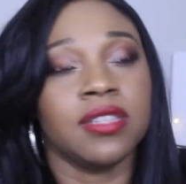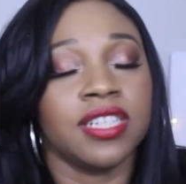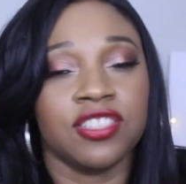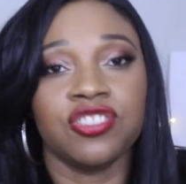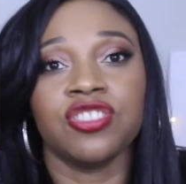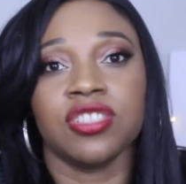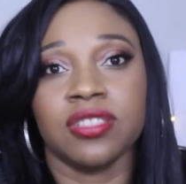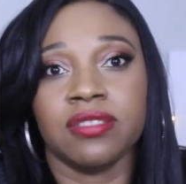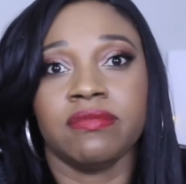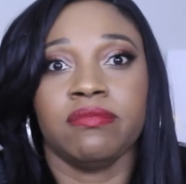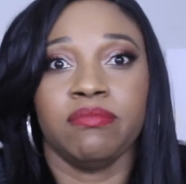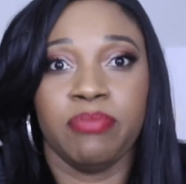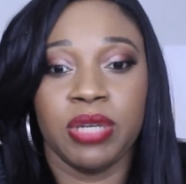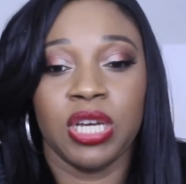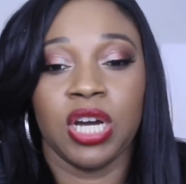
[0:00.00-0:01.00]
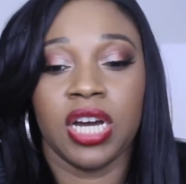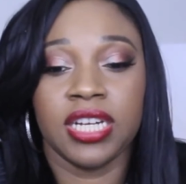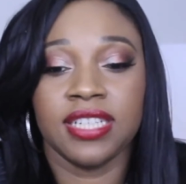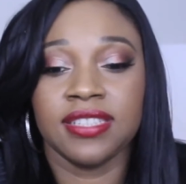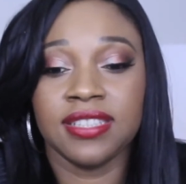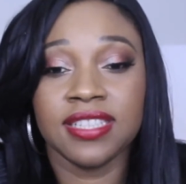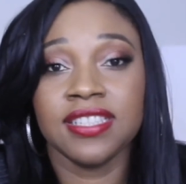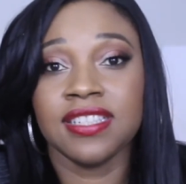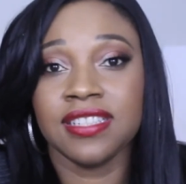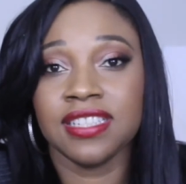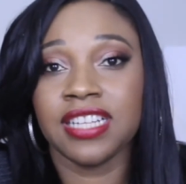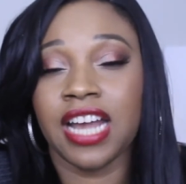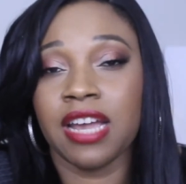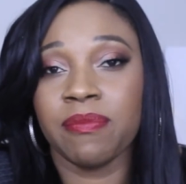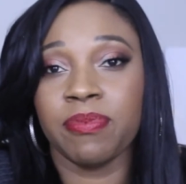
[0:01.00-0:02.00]
Let's just be honest. This is the
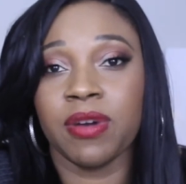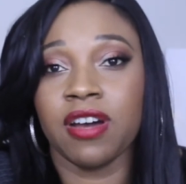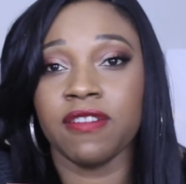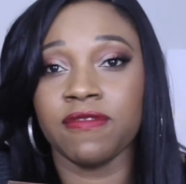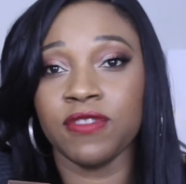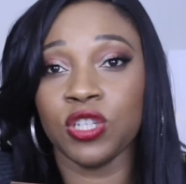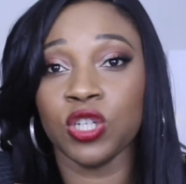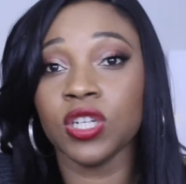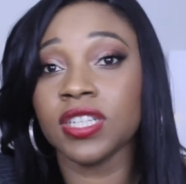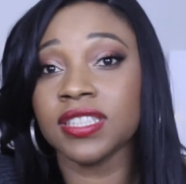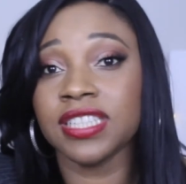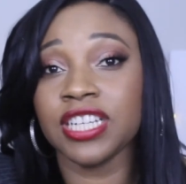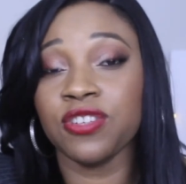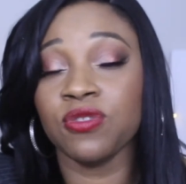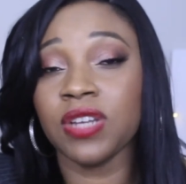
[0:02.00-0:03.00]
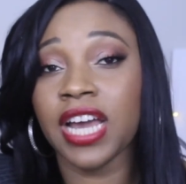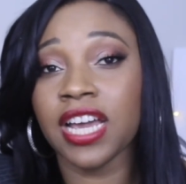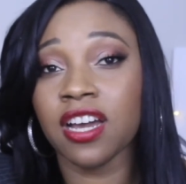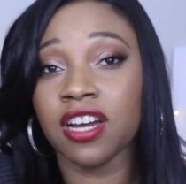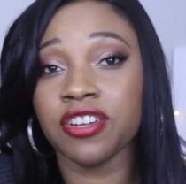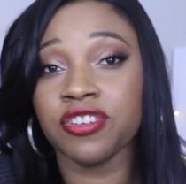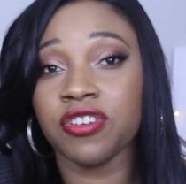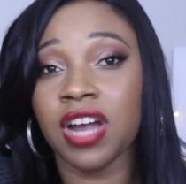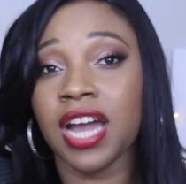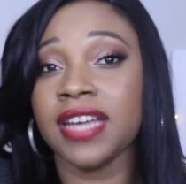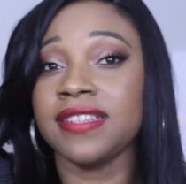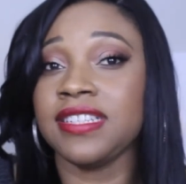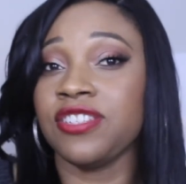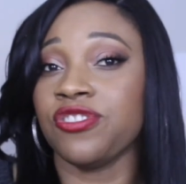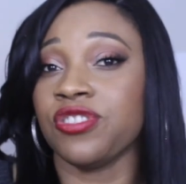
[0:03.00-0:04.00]
type of look that you like on your
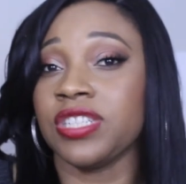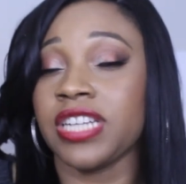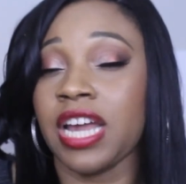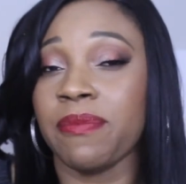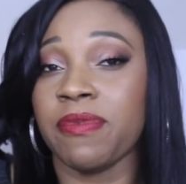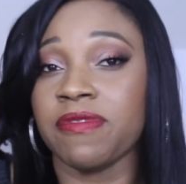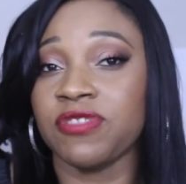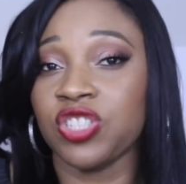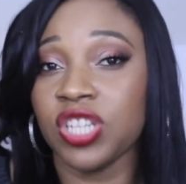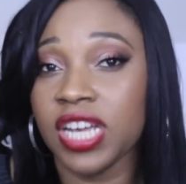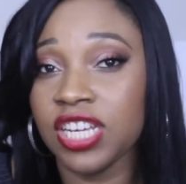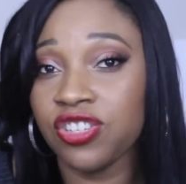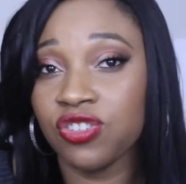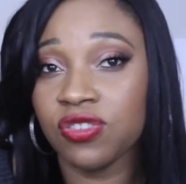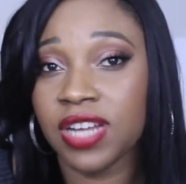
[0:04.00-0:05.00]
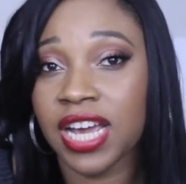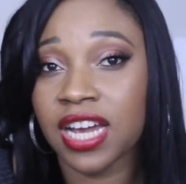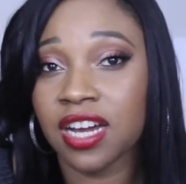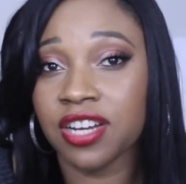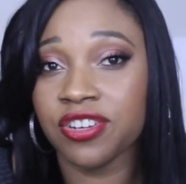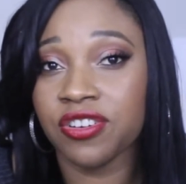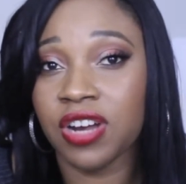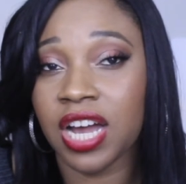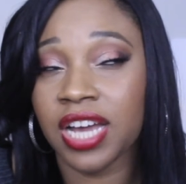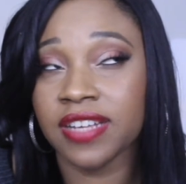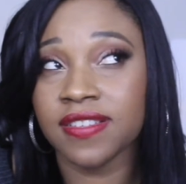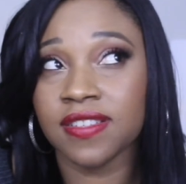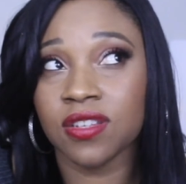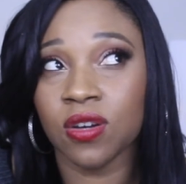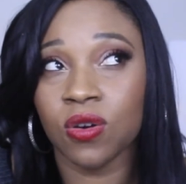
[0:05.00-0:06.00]
eyes. These are the type of shades you like on your
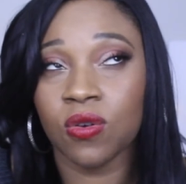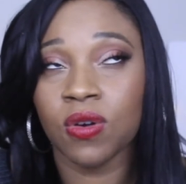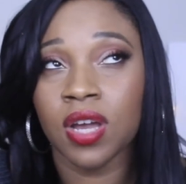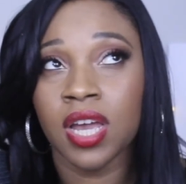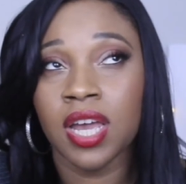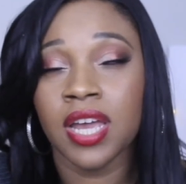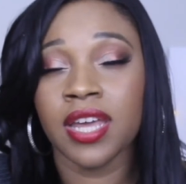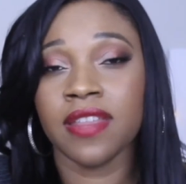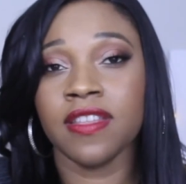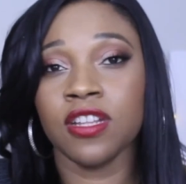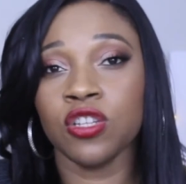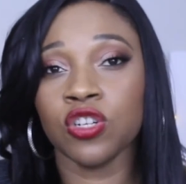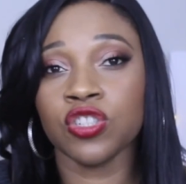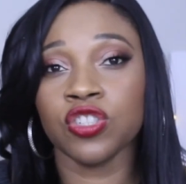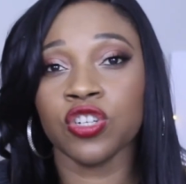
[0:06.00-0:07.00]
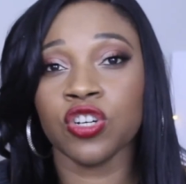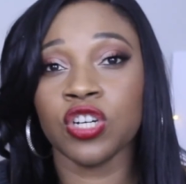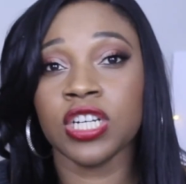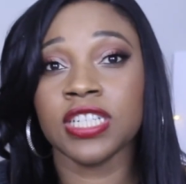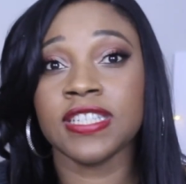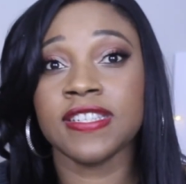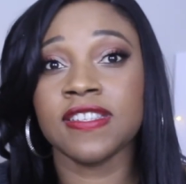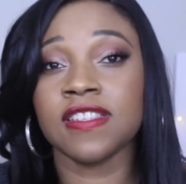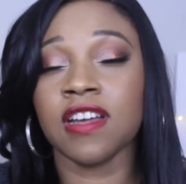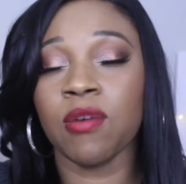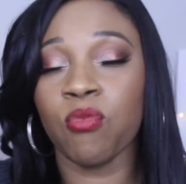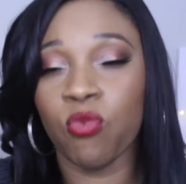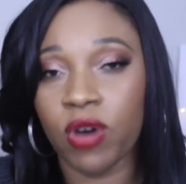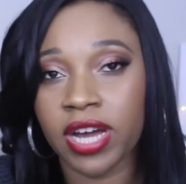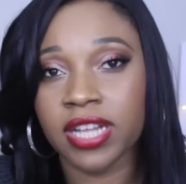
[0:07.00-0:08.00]
eyes. So the looks are gonna
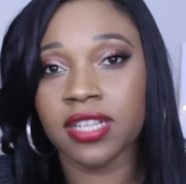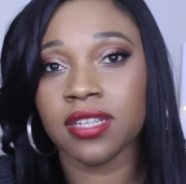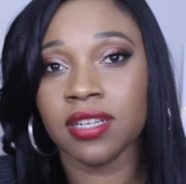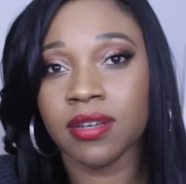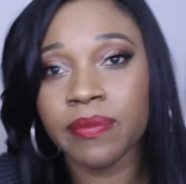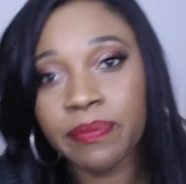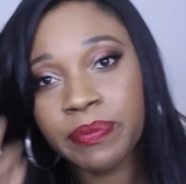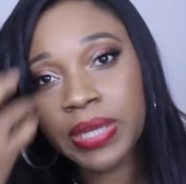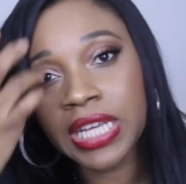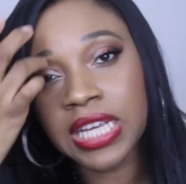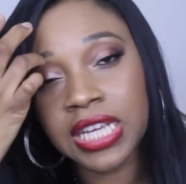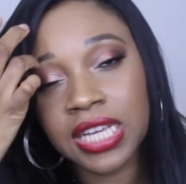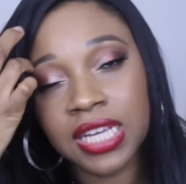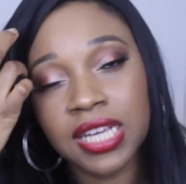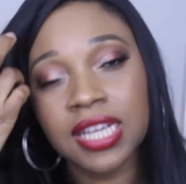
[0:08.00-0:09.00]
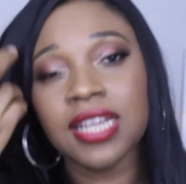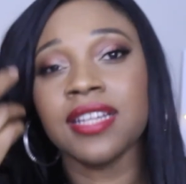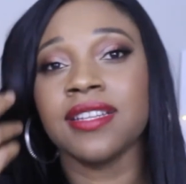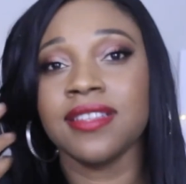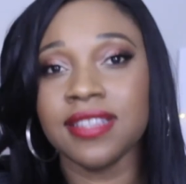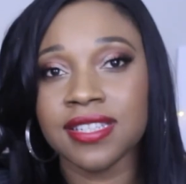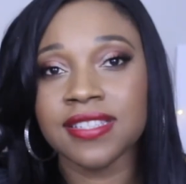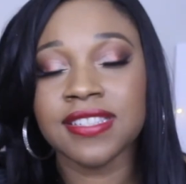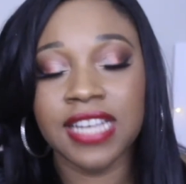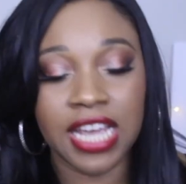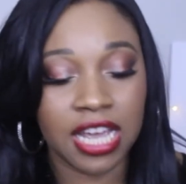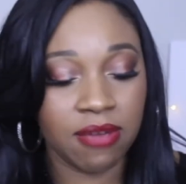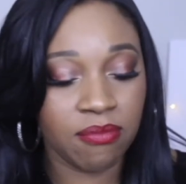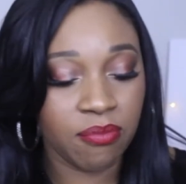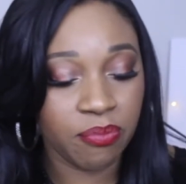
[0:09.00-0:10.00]
somewhat be the
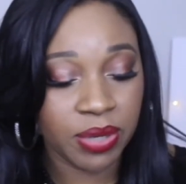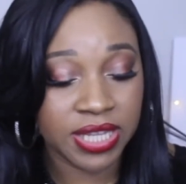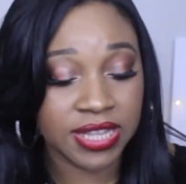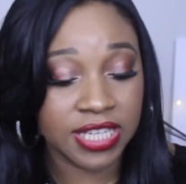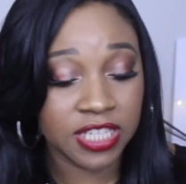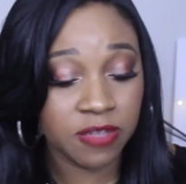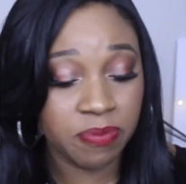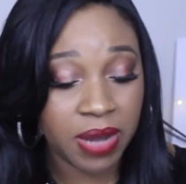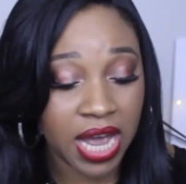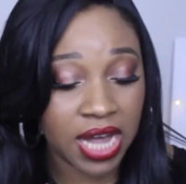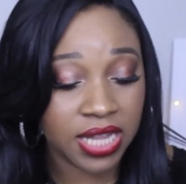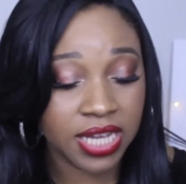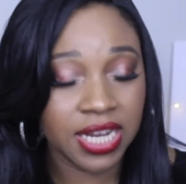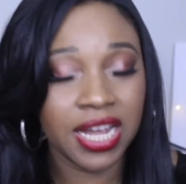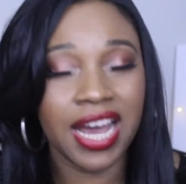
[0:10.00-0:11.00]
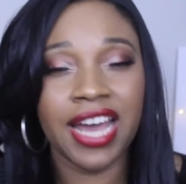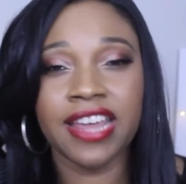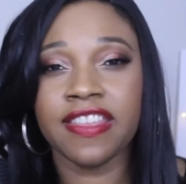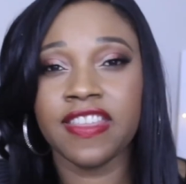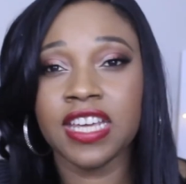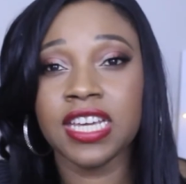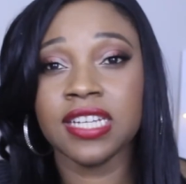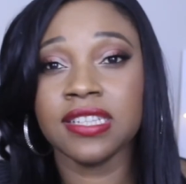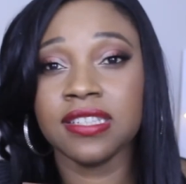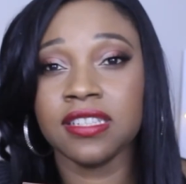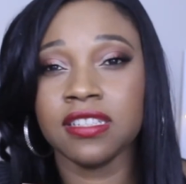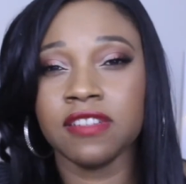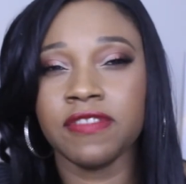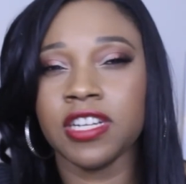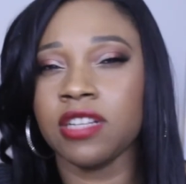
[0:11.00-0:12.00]
same. But this palette, I think it's
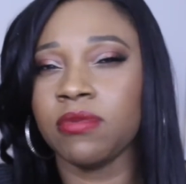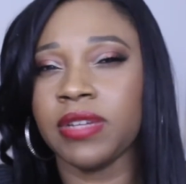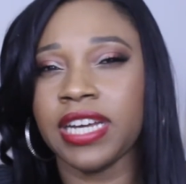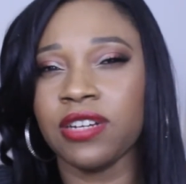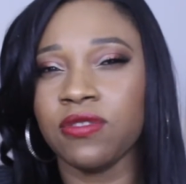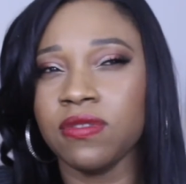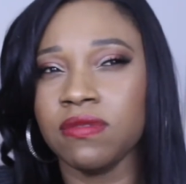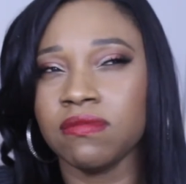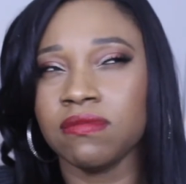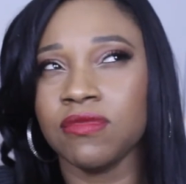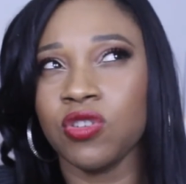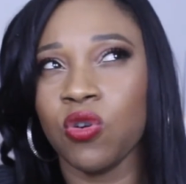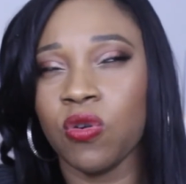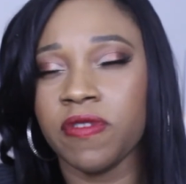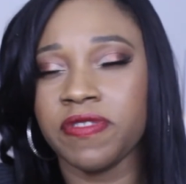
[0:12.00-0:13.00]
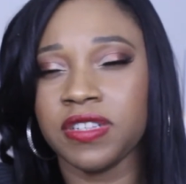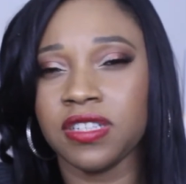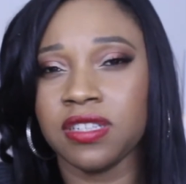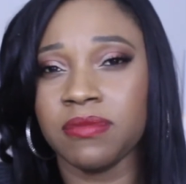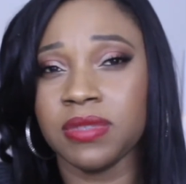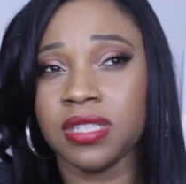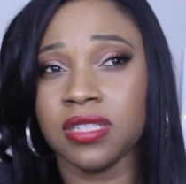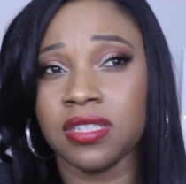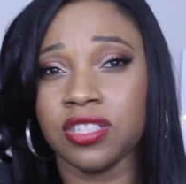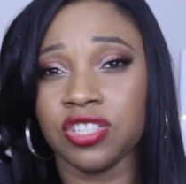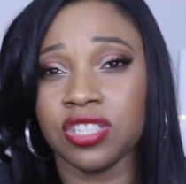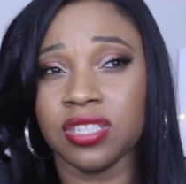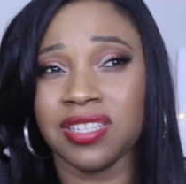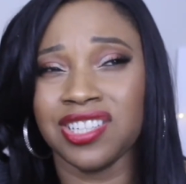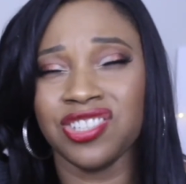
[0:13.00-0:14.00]
still available. I don't know if it's limited
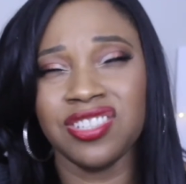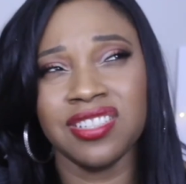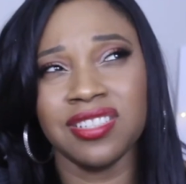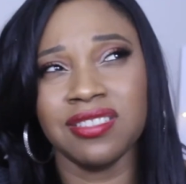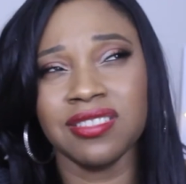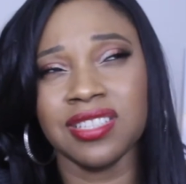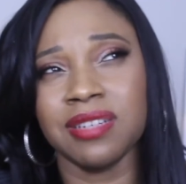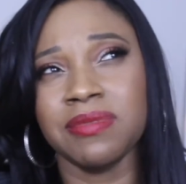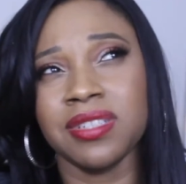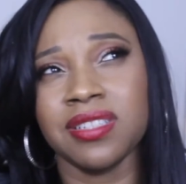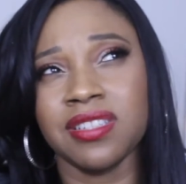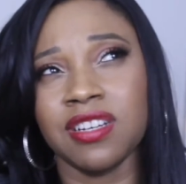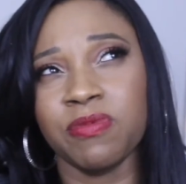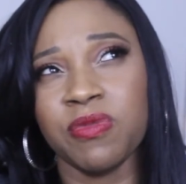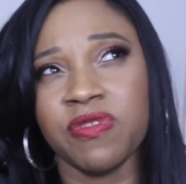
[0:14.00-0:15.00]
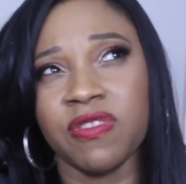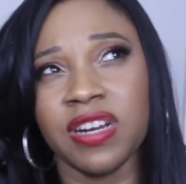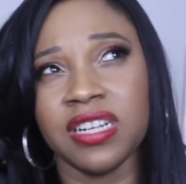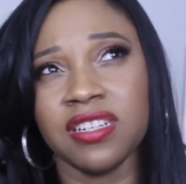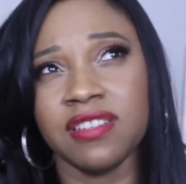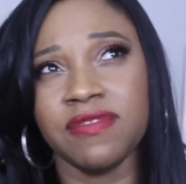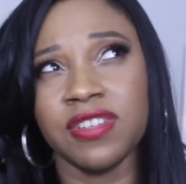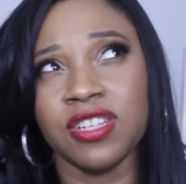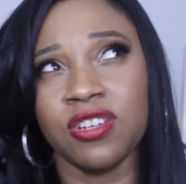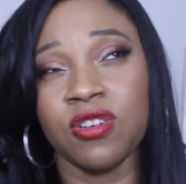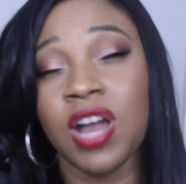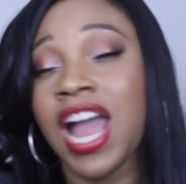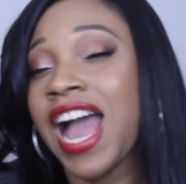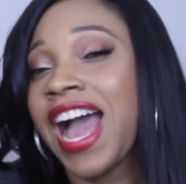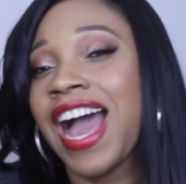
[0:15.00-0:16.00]
edition. I should have looked up this stuff before I did the video.
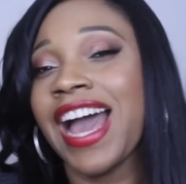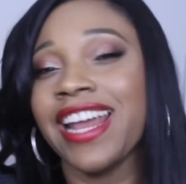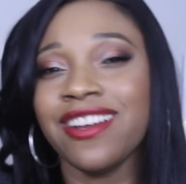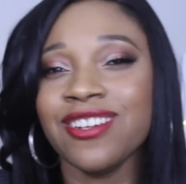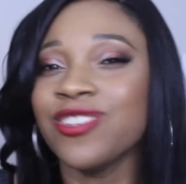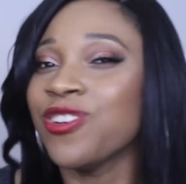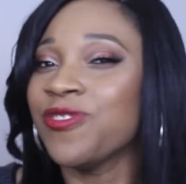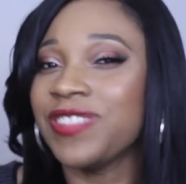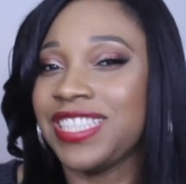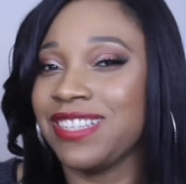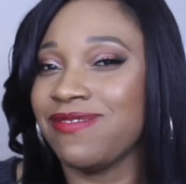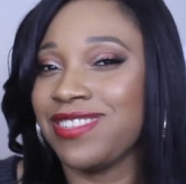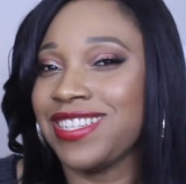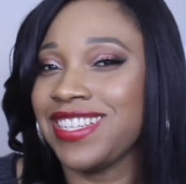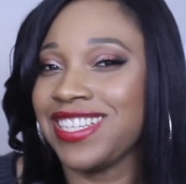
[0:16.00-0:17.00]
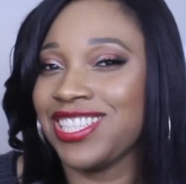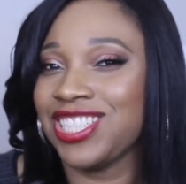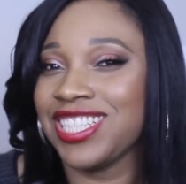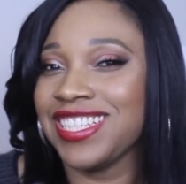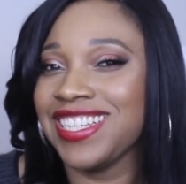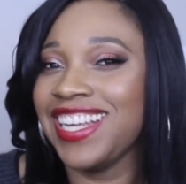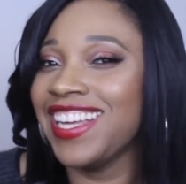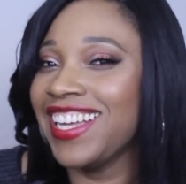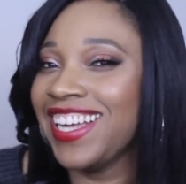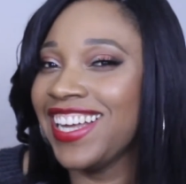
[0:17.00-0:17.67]
I don't know if it's limited edition.